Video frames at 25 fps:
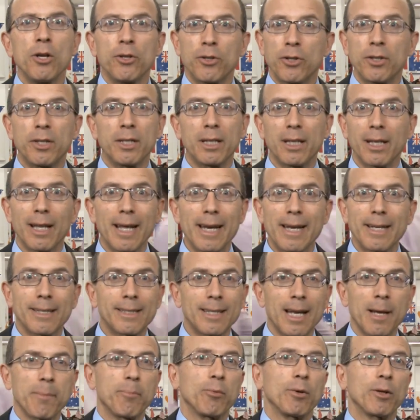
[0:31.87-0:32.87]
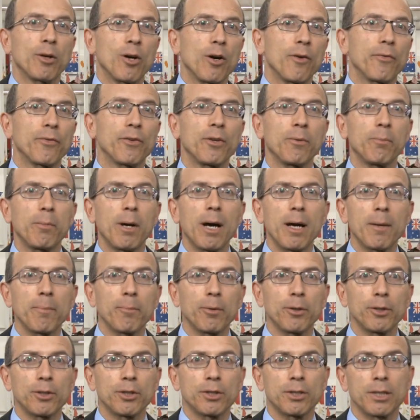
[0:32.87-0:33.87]
to delay tapering off their bond
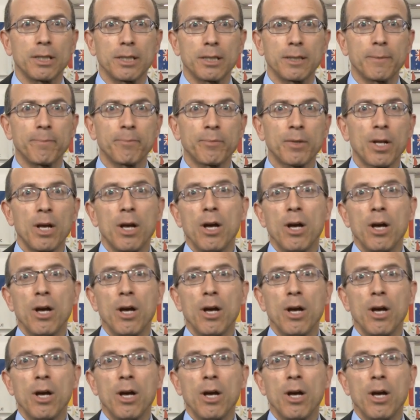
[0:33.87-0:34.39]
purchases.